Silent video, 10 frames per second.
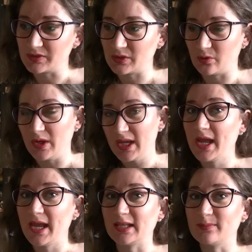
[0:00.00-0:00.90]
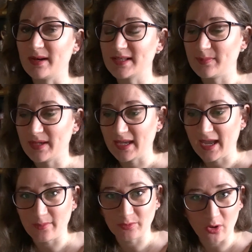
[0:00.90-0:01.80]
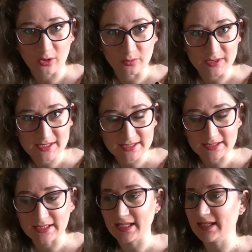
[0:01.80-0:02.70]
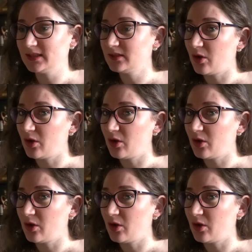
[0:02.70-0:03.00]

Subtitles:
So it must be kept always clean,